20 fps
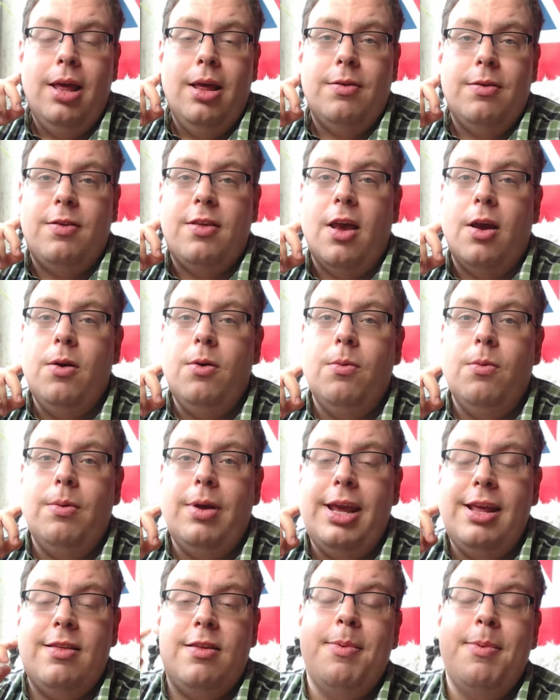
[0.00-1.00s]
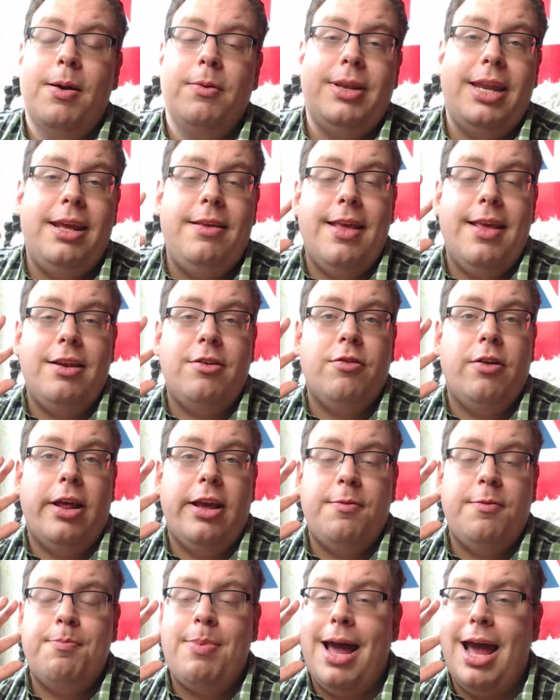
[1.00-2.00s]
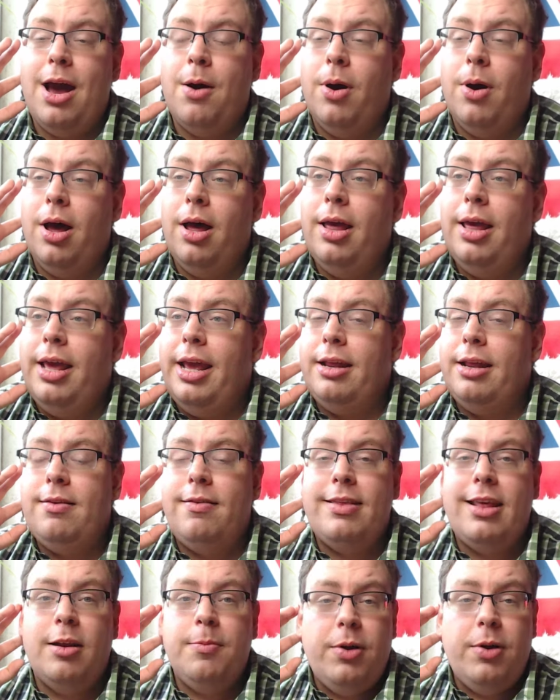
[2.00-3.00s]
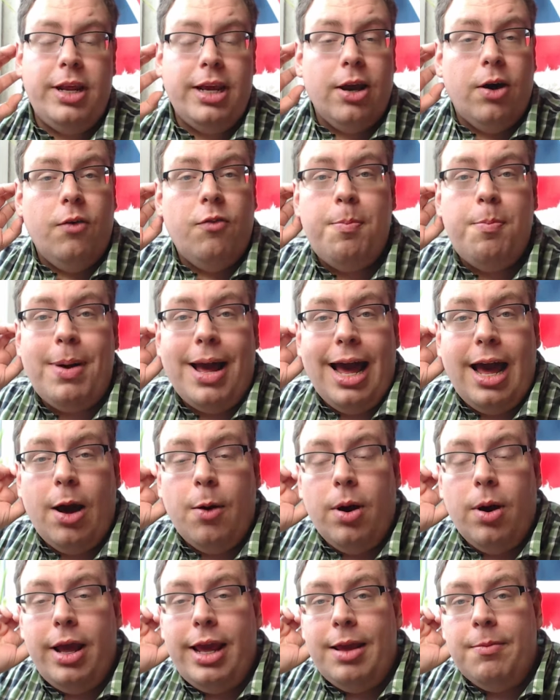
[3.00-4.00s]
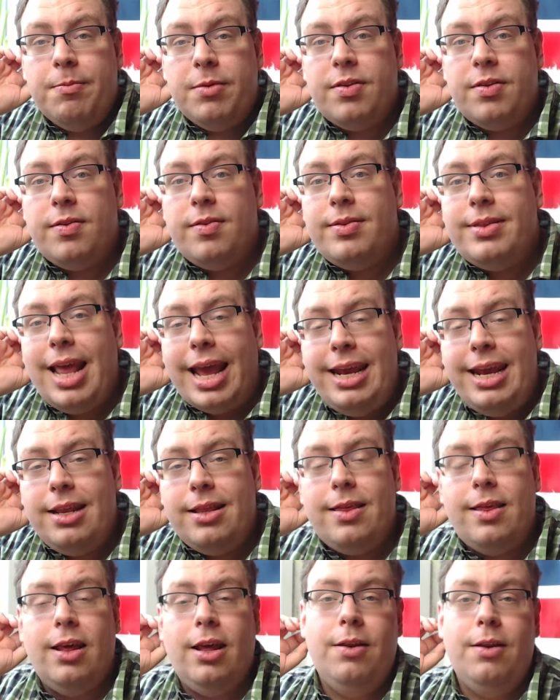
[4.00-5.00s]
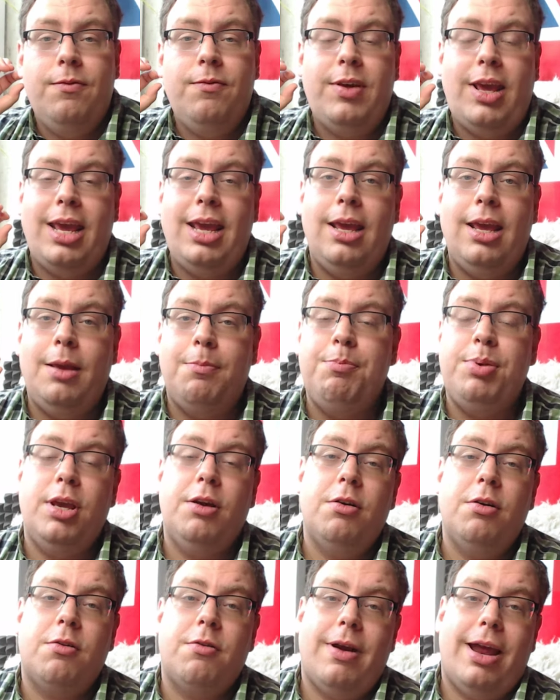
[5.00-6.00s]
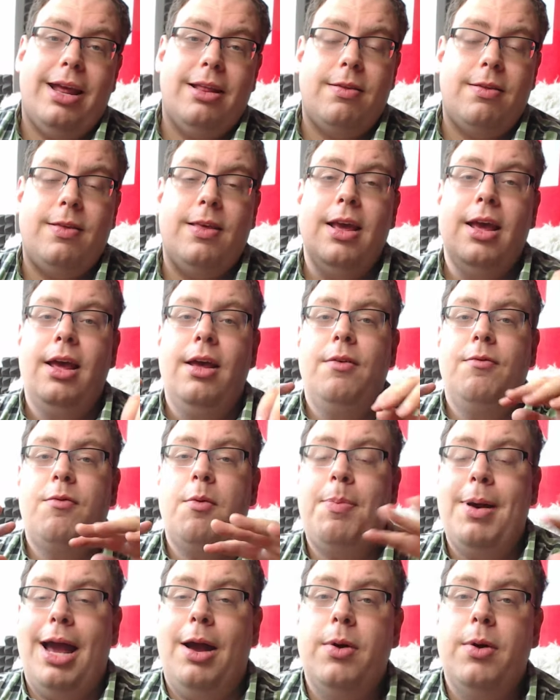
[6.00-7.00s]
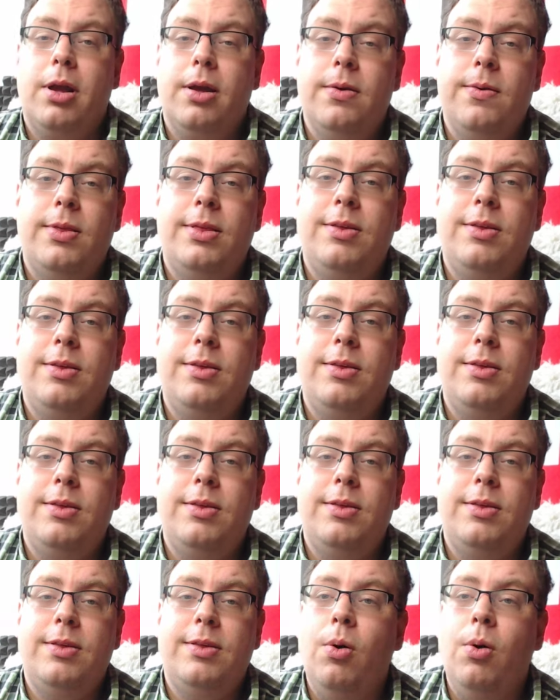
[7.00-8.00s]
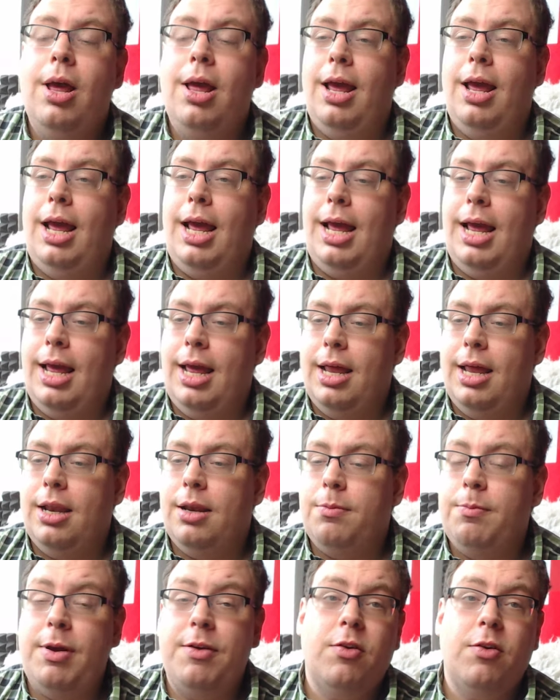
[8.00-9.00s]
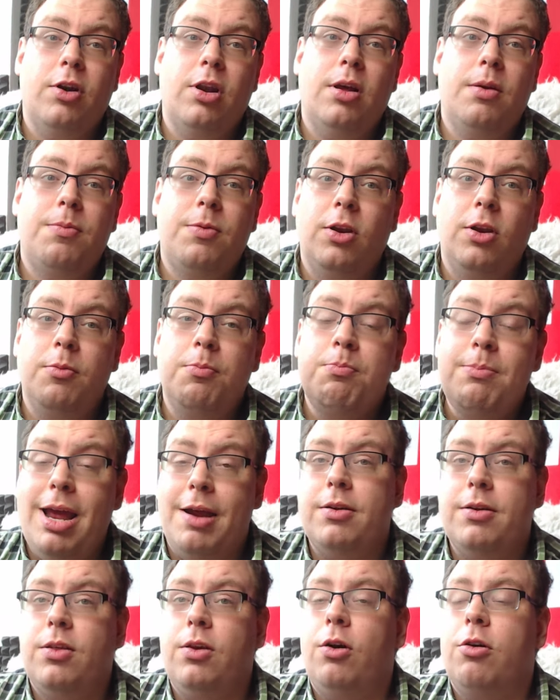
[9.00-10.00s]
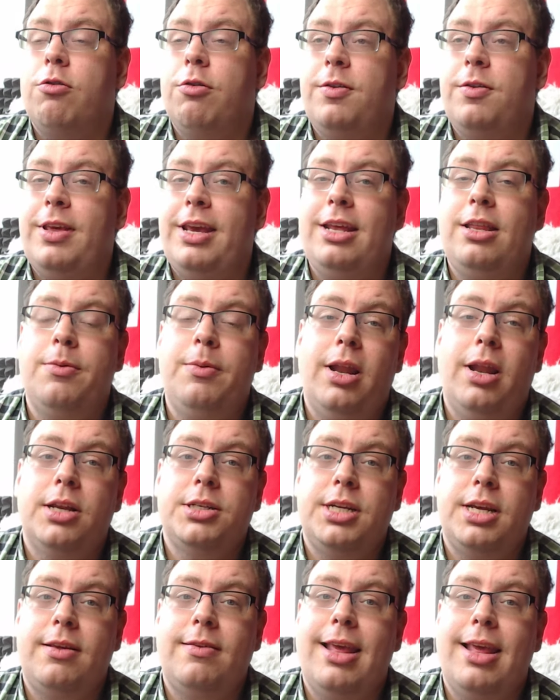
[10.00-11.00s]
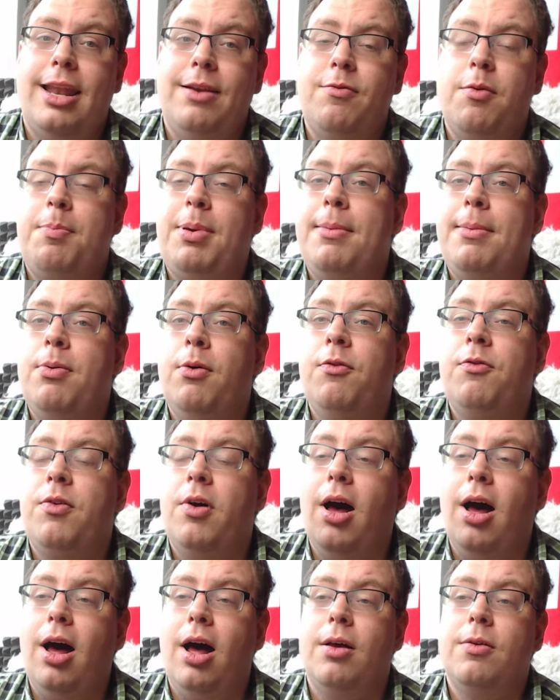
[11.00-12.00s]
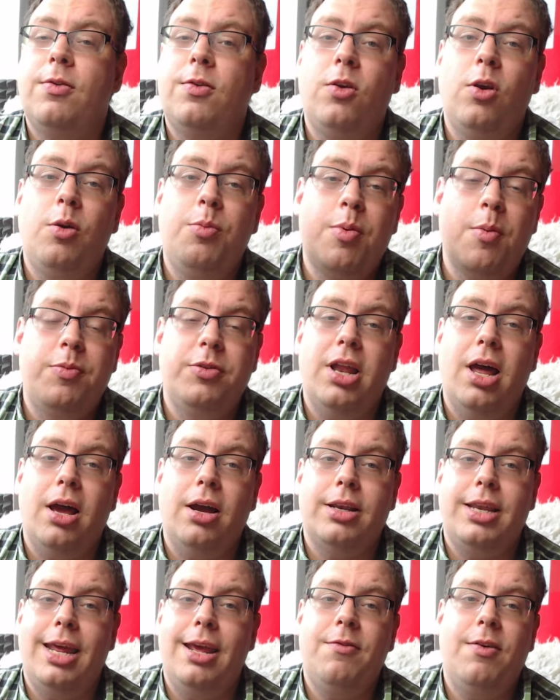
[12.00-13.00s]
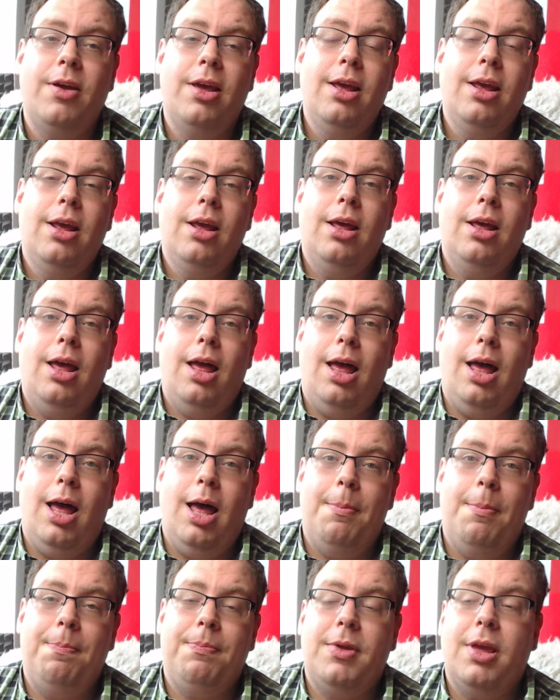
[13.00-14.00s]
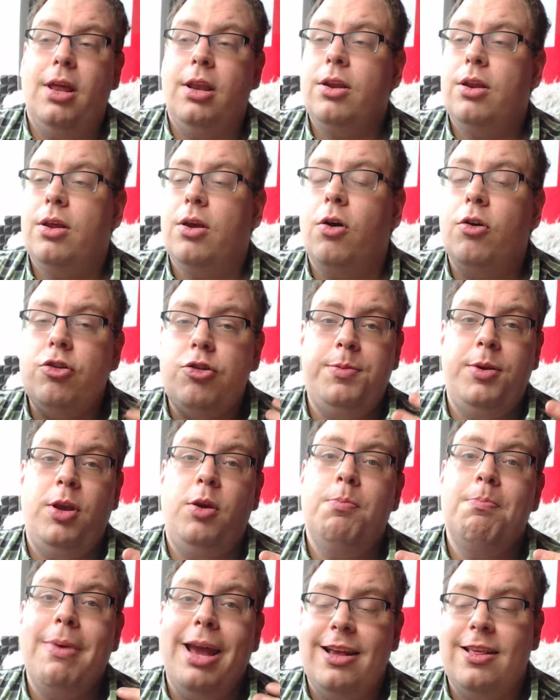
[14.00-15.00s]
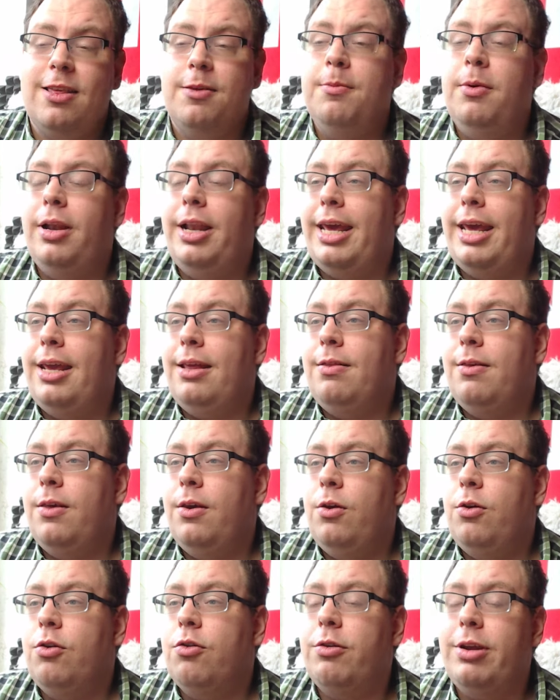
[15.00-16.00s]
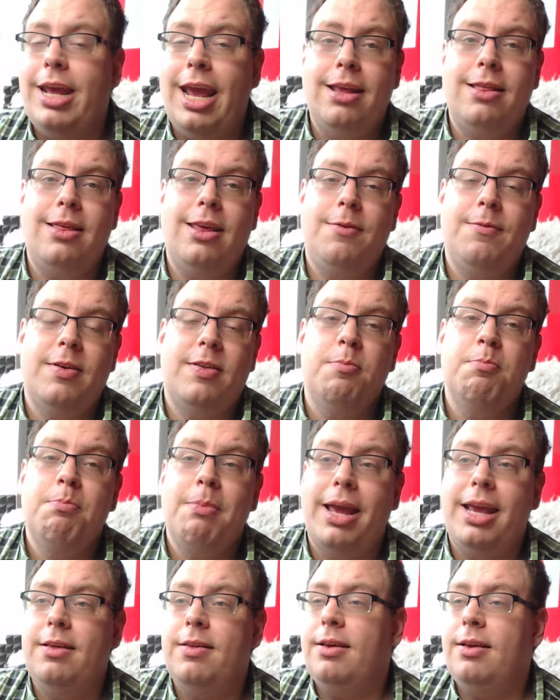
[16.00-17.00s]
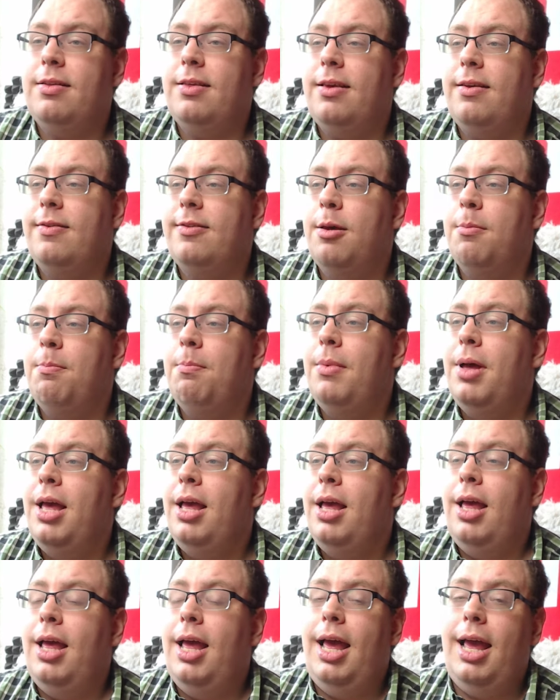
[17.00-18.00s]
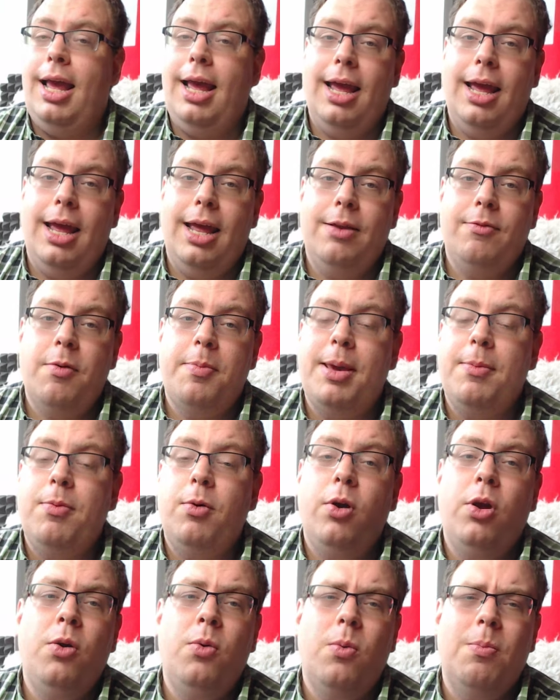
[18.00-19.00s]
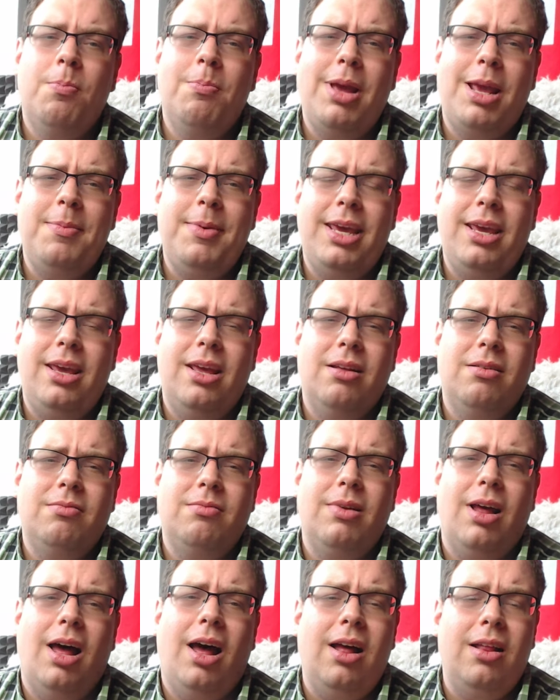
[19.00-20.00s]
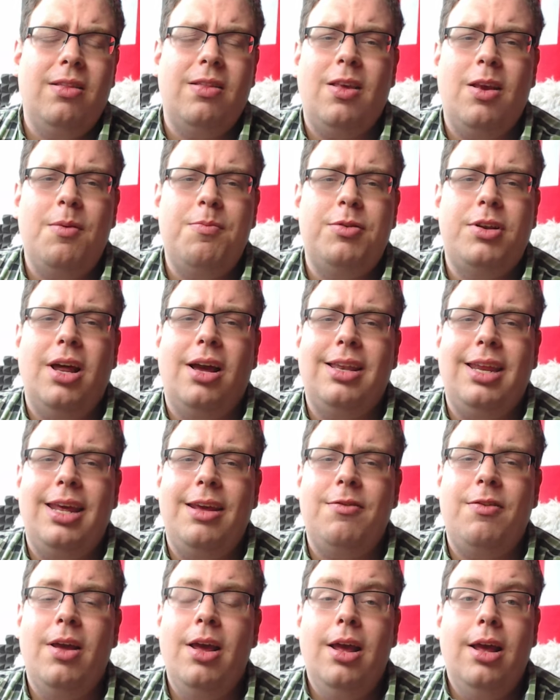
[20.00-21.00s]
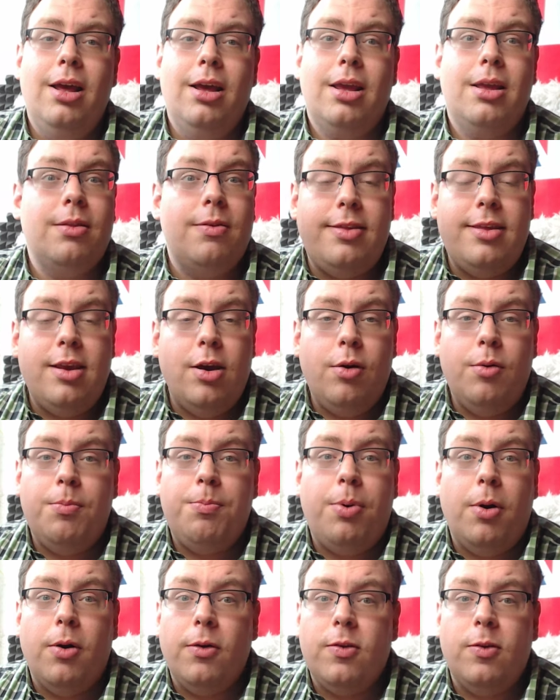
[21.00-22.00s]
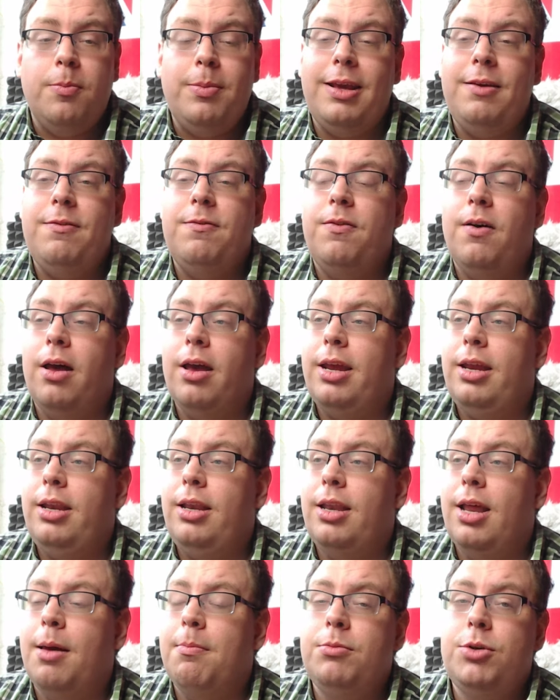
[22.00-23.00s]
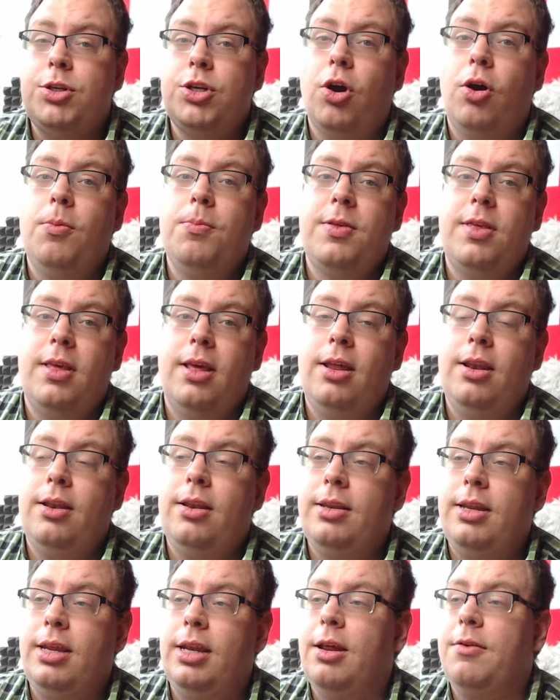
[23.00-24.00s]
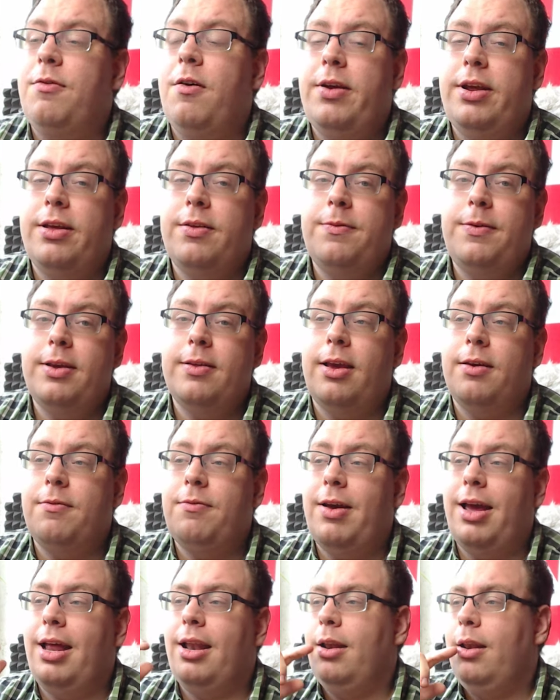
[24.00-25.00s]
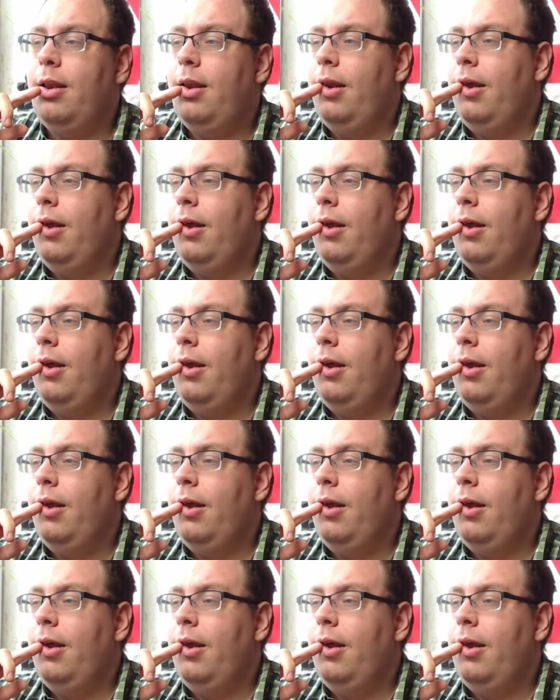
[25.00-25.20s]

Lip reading: So it's about decentralized power. Instead of putting all the power in the state and the bureaucrats, the power goes to the people, and we've got a sort of meritocracy to a large extent. For people that are super productive, can contribute maximally to creating this amazing system, and the people who maybe aren't so productive can still possibly find jobs and, you know, various things like that.